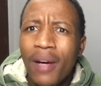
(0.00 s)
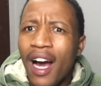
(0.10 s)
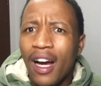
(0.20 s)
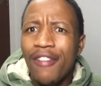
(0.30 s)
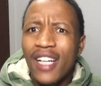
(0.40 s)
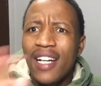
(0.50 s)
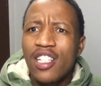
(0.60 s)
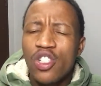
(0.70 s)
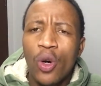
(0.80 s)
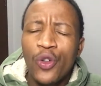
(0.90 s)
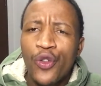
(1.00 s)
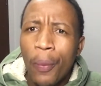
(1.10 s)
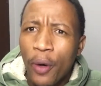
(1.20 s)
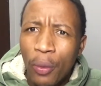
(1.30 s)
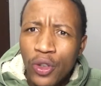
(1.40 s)
Gavin Hunt is known for
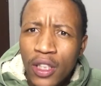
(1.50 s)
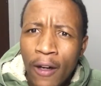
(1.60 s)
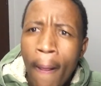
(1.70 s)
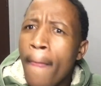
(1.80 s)
promoting